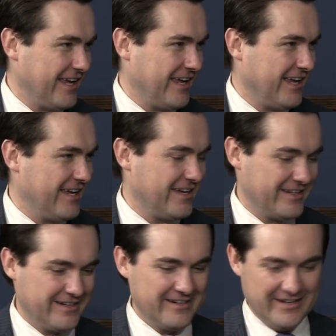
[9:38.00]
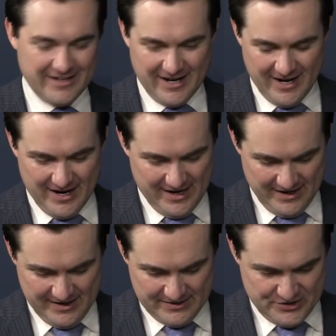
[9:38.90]
in uh,
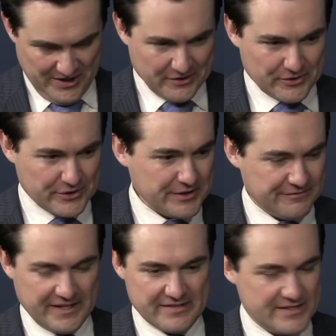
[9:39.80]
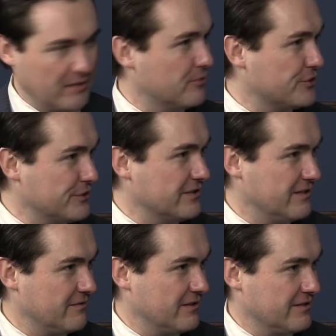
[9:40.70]
general, if they double
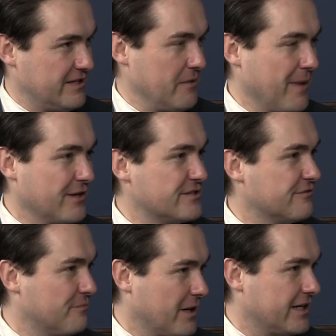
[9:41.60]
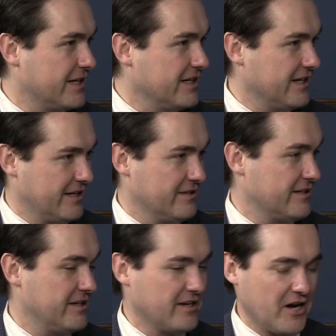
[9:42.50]
the amount of money in
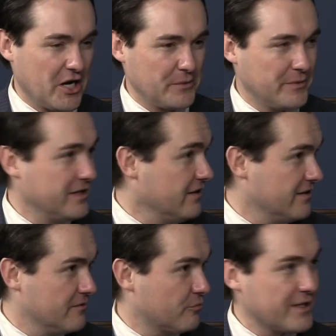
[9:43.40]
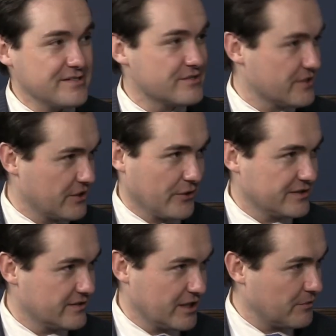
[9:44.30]
the economy, prices are going
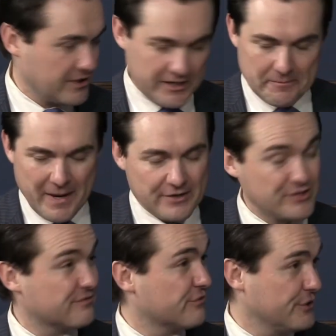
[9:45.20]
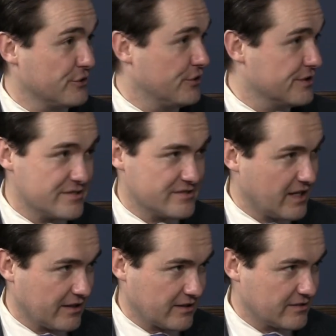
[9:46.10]
to double. The amount of real goods is
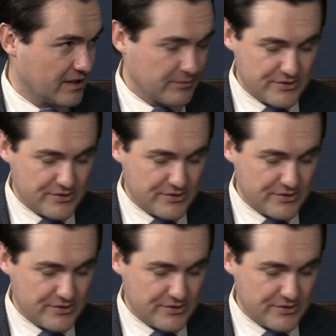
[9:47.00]
not going to double,